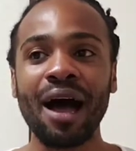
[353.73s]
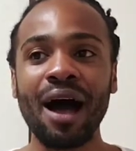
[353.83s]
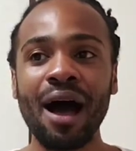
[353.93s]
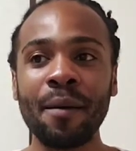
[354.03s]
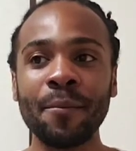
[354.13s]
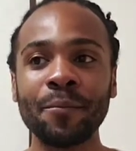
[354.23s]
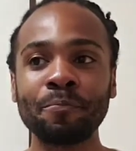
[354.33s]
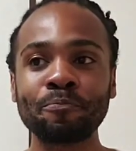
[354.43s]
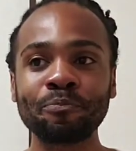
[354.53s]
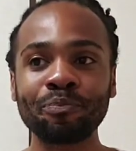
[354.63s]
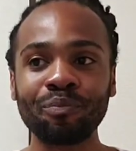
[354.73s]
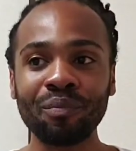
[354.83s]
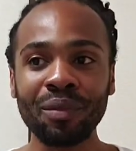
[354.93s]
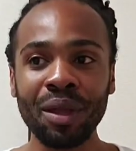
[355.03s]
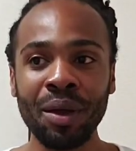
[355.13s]

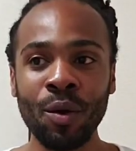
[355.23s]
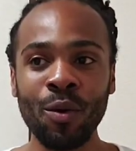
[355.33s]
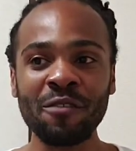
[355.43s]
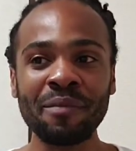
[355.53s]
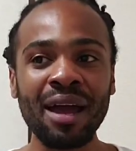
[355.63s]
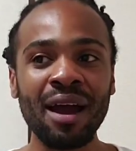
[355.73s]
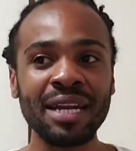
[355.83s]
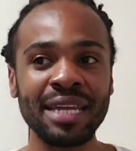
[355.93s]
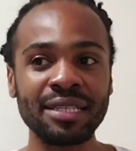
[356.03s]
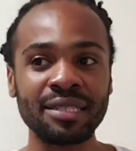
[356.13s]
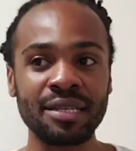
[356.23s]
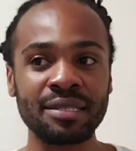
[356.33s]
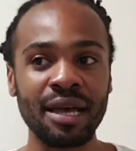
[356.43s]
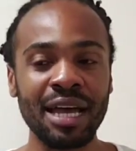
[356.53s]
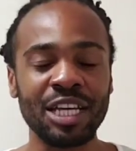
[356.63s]
One of my
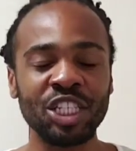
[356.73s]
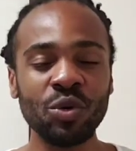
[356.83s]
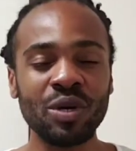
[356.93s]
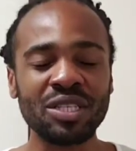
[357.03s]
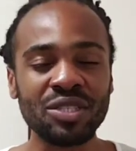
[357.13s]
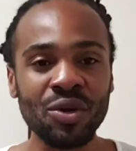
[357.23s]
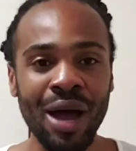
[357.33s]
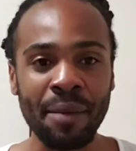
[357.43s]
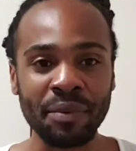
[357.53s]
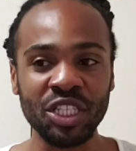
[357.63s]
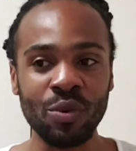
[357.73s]
coordinators, she was so happy.